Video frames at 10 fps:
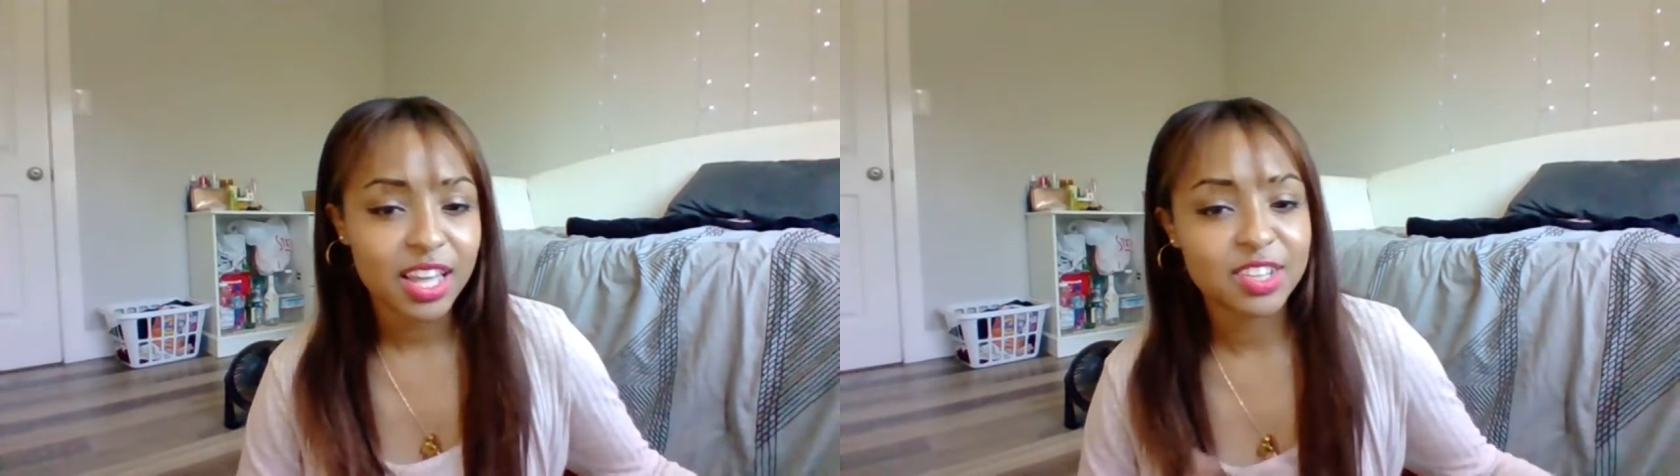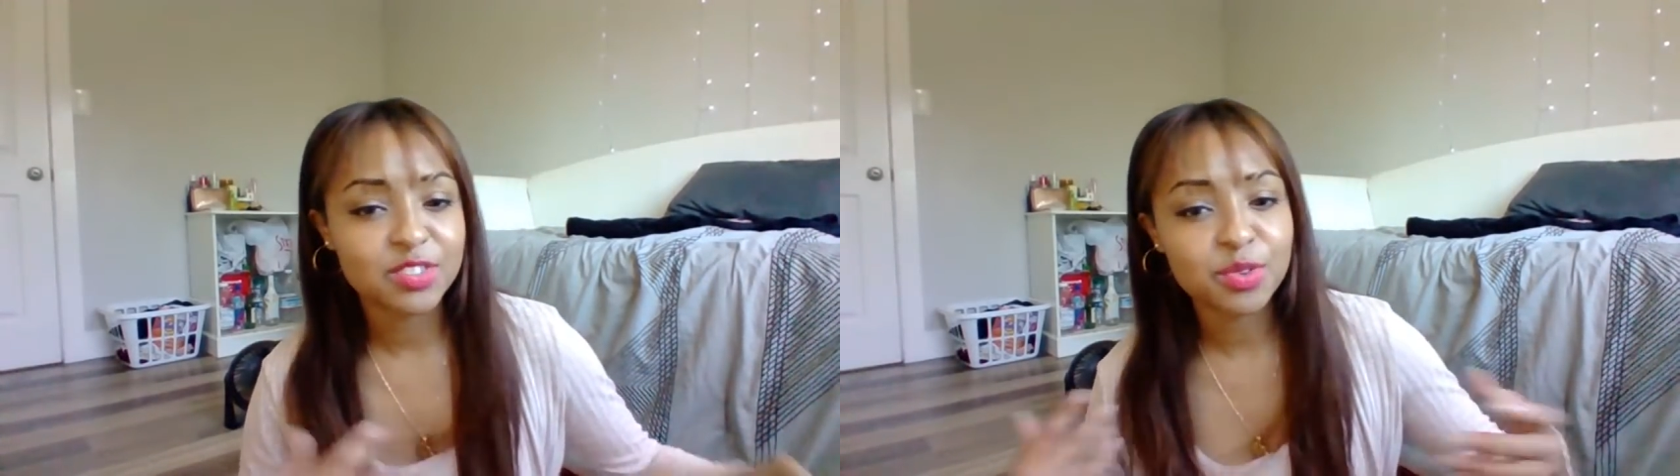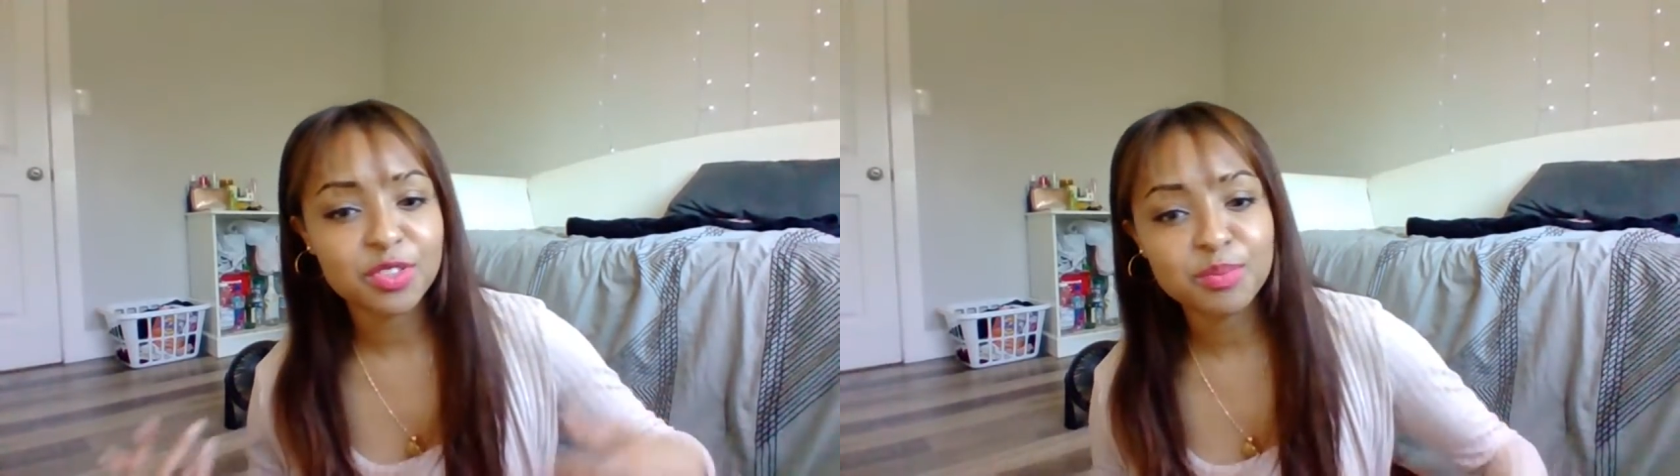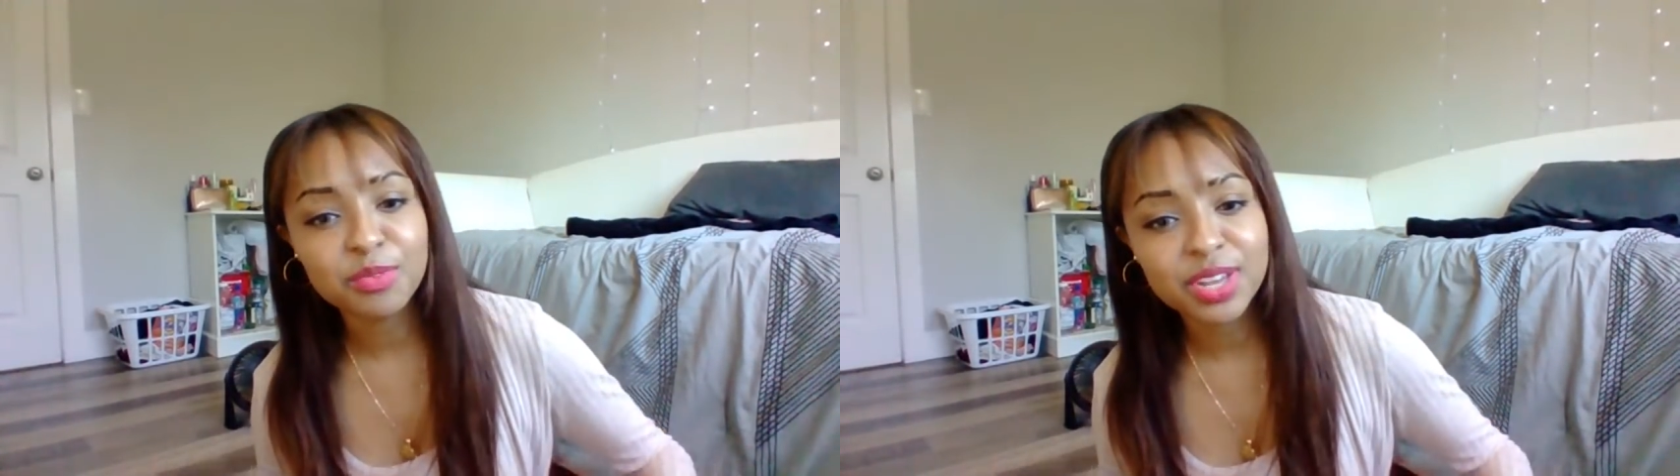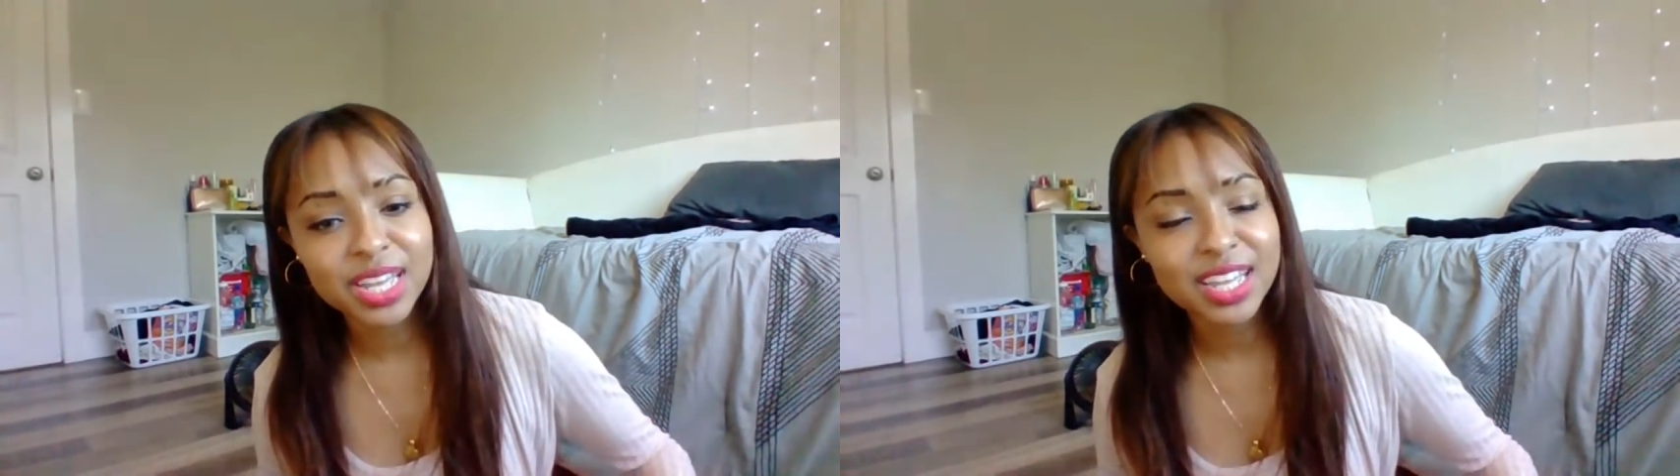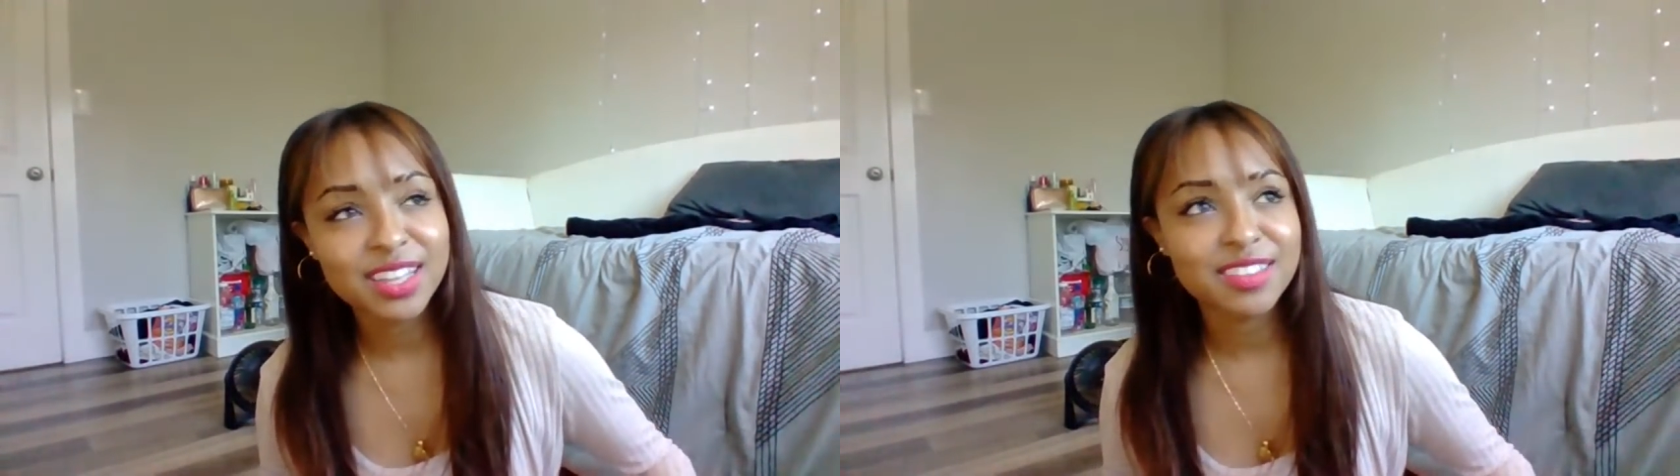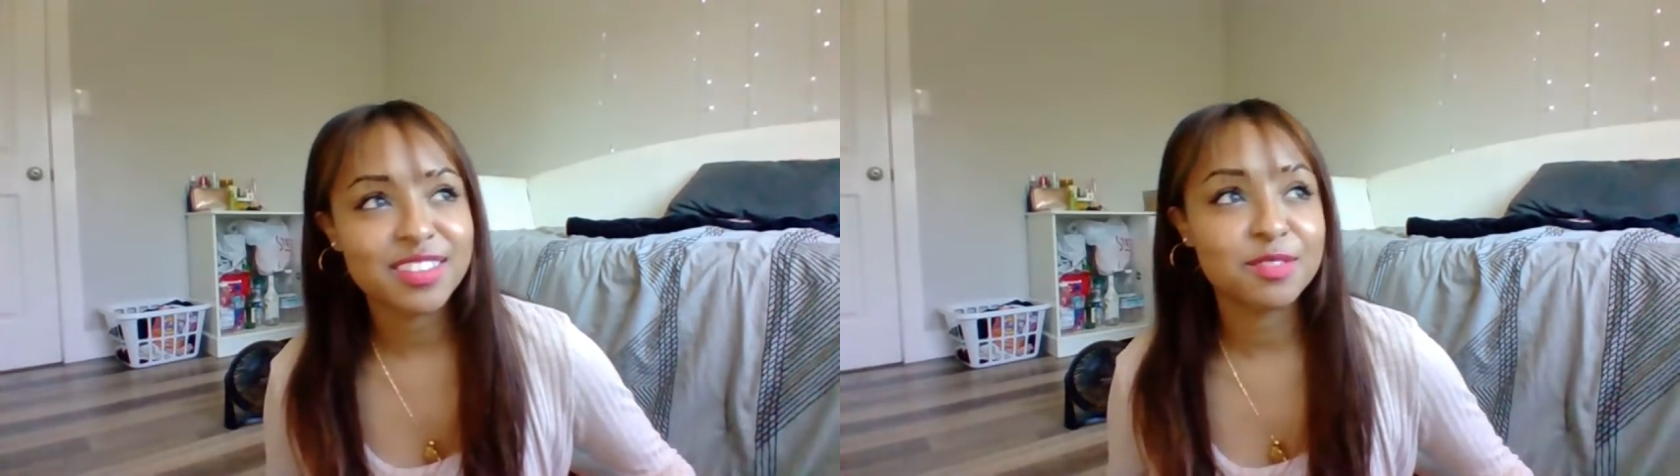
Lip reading: enjoy the breeze,